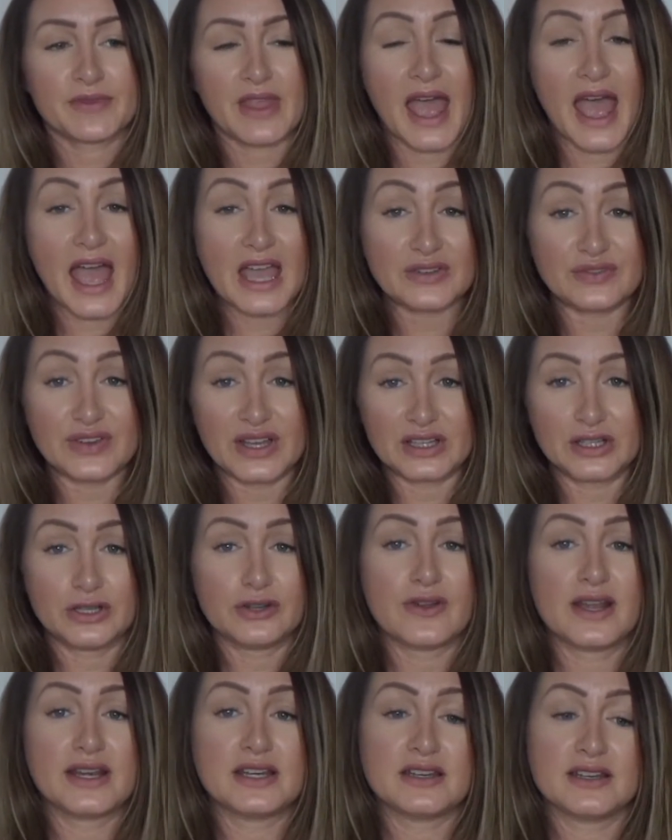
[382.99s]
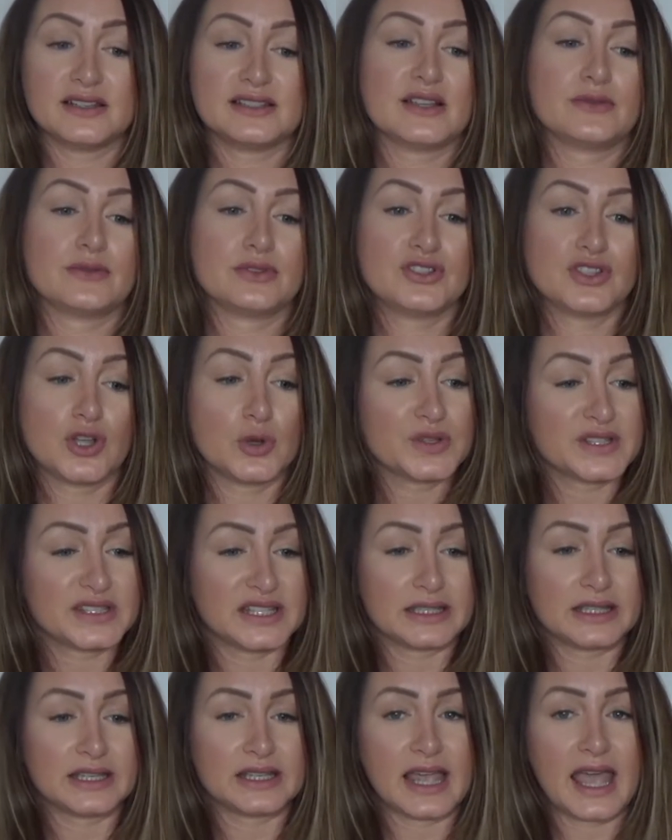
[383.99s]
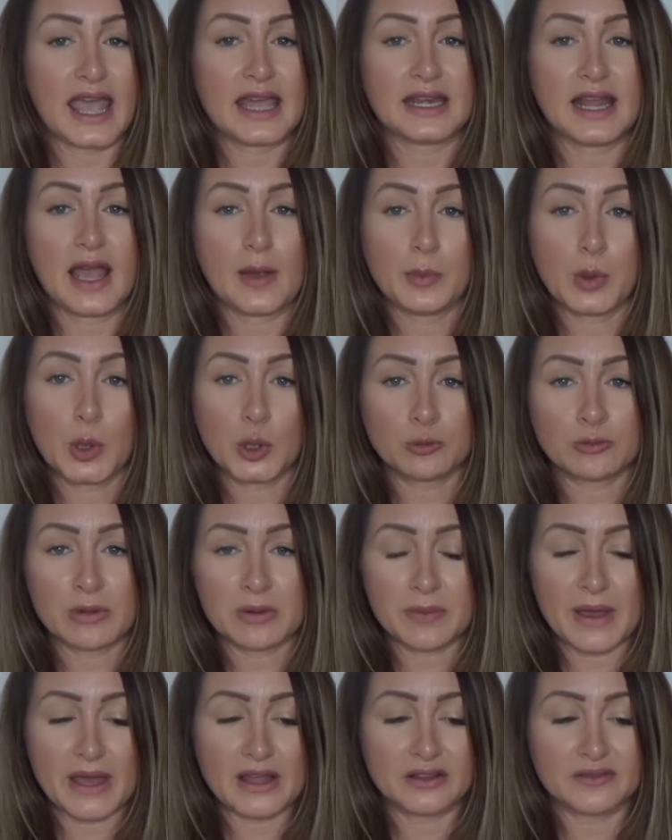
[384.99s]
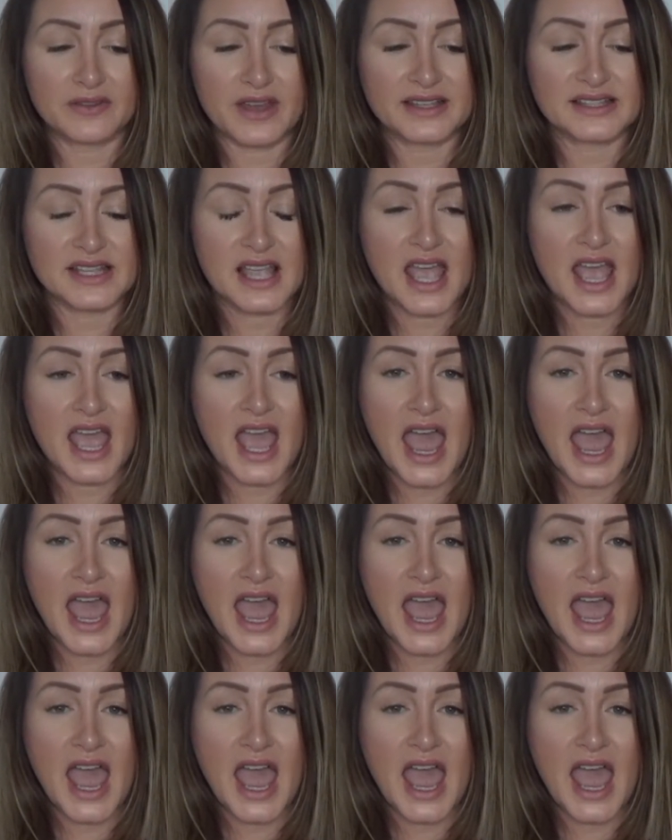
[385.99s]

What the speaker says: I felt horrendous. I was so sick again. I pulled my pelvis.